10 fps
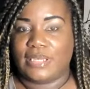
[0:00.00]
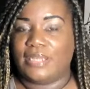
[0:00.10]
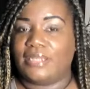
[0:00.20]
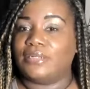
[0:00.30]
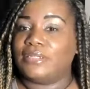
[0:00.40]

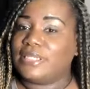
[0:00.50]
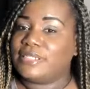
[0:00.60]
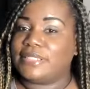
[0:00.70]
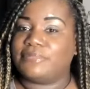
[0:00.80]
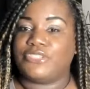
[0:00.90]
And it looked
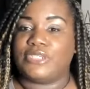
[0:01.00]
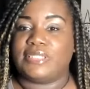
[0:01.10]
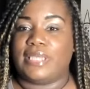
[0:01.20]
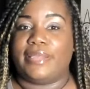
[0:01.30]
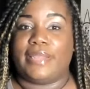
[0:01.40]
as if she
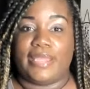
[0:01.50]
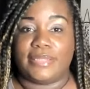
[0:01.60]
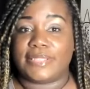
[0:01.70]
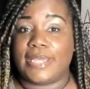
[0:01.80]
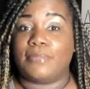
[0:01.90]
said
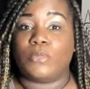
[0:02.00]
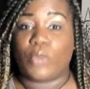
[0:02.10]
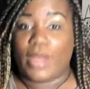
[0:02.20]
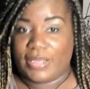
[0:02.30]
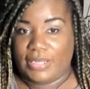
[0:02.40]
ASAP
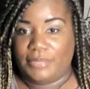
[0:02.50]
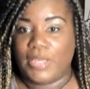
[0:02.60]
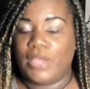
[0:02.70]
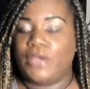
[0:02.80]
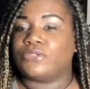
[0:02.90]
Rocky.
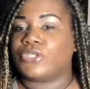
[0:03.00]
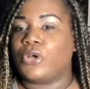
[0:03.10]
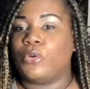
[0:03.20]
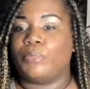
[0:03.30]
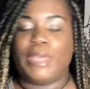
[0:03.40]

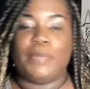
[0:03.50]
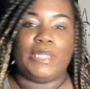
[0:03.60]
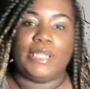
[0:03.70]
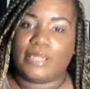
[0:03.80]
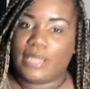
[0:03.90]
So
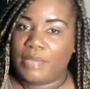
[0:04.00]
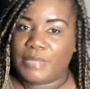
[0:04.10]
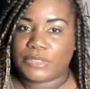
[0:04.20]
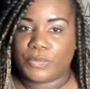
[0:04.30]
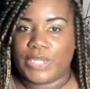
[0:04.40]
people in the
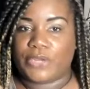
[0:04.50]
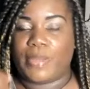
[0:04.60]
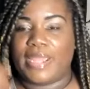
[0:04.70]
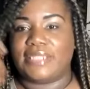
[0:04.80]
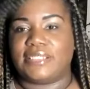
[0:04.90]
comments went
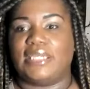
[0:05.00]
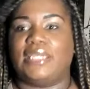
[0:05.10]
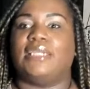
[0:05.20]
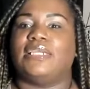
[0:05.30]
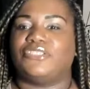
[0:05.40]

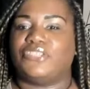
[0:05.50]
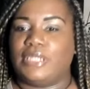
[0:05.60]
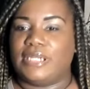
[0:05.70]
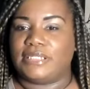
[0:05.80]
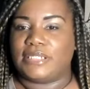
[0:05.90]
crazy, and
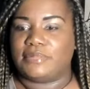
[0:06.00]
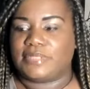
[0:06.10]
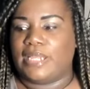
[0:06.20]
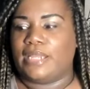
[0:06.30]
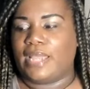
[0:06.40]
she ended up
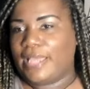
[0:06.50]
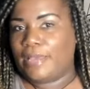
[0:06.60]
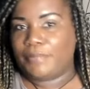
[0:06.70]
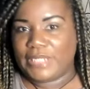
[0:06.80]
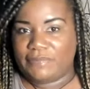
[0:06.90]
saying, "I
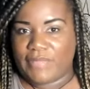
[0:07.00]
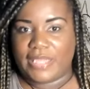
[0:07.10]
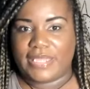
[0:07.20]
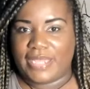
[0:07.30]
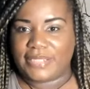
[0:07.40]
can't believe
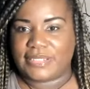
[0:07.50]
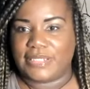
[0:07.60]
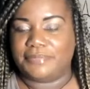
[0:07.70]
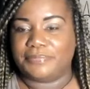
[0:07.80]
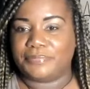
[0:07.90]
they guessed it."